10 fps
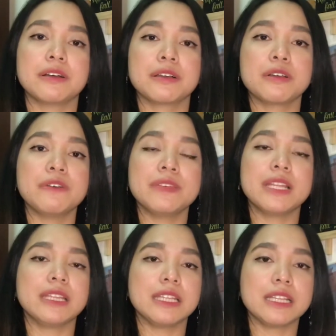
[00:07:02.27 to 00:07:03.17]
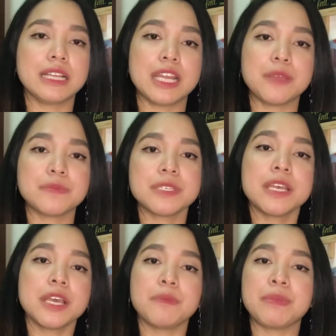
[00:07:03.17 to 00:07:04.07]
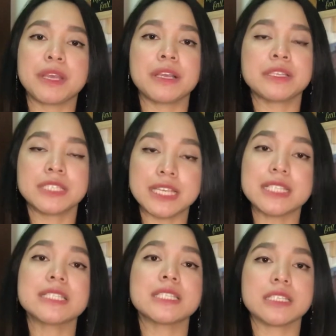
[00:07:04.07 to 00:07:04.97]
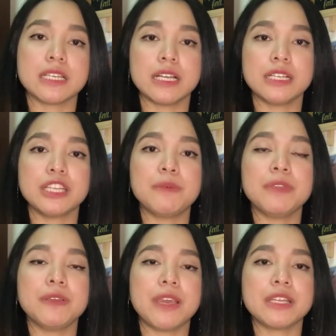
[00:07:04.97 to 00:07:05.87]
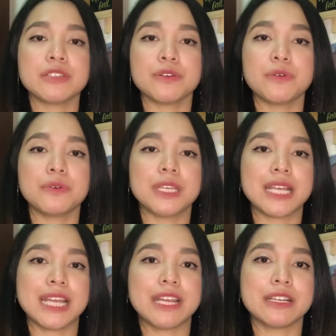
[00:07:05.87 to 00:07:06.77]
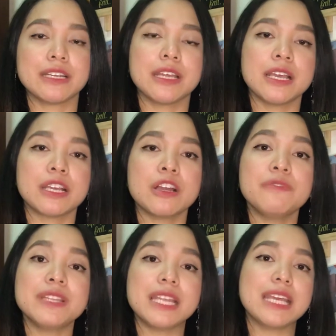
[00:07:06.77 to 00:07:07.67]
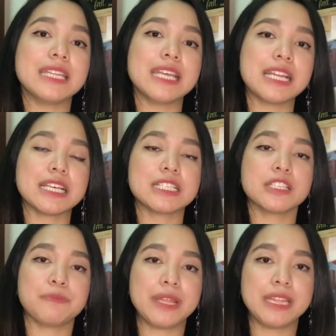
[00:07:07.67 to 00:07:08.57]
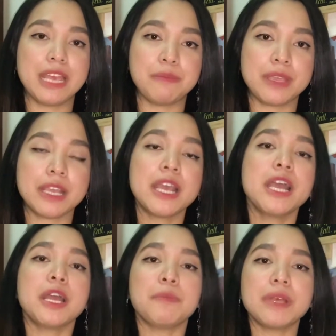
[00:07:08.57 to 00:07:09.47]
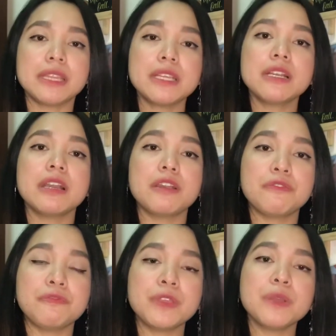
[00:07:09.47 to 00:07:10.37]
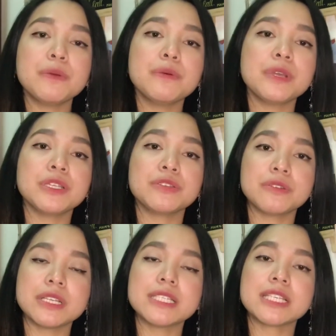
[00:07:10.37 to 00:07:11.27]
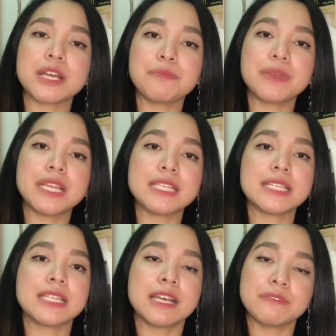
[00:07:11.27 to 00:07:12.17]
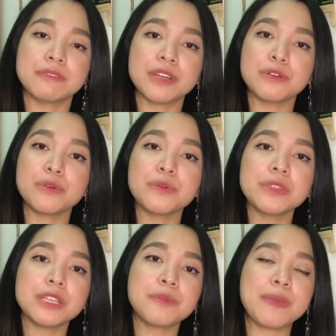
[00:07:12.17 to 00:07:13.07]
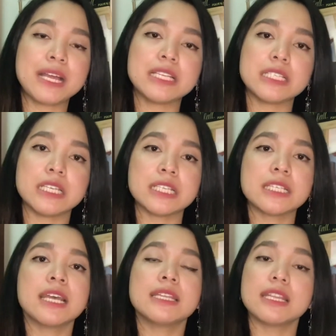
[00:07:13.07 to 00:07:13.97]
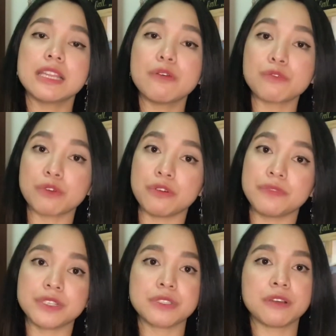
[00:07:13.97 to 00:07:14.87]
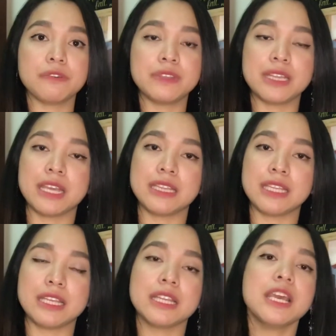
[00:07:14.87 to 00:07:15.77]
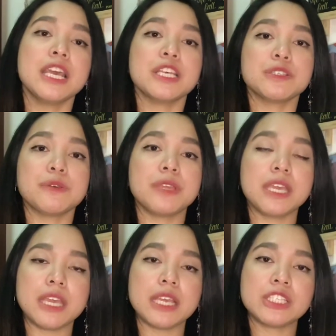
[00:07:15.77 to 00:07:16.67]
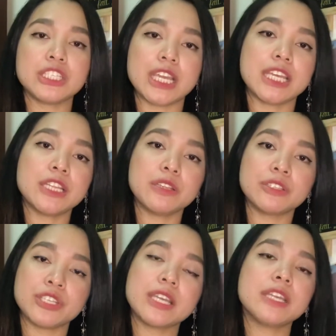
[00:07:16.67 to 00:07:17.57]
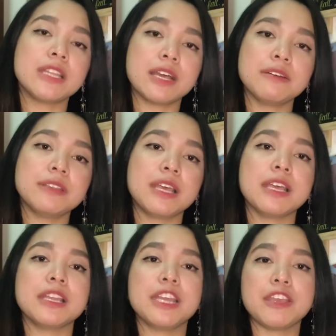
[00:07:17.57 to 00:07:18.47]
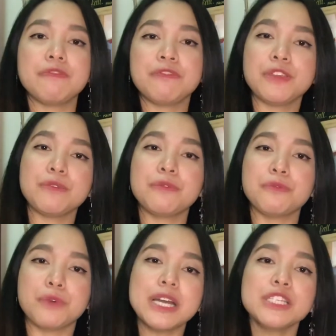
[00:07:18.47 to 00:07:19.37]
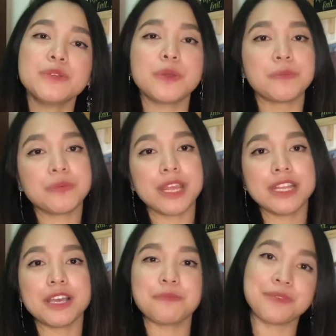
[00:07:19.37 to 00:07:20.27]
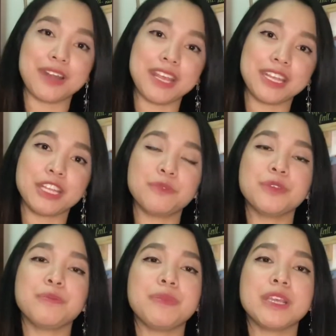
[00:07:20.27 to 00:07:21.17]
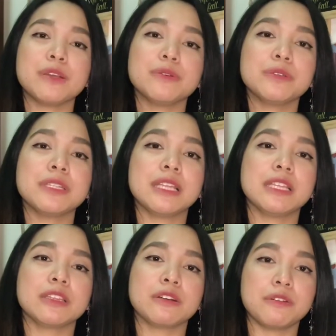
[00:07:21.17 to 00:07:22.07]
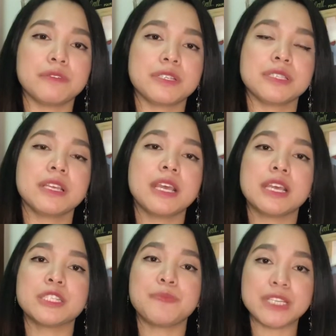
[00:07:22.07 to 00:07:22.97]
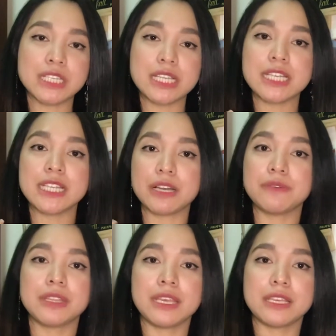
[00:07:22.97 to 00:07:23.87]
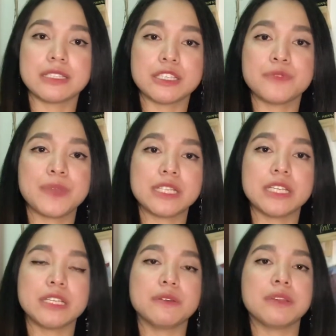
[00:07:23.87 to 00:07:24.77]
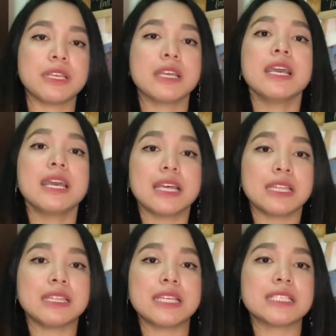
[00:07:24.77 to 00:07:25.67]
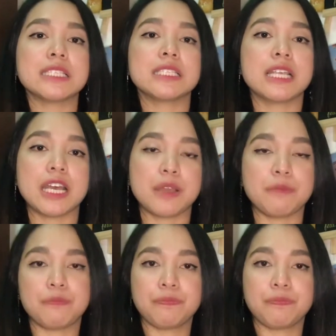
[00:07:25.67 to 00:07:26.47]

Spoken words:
COVID-19 claims, since WHO declared COVID-19 as a pandemic. But there are few insurance companies that have rewrote their policies that now covers COVID-19. So check it out, and if you want to upgrade. It would be good that it covers, especially nowadays, especially during this time.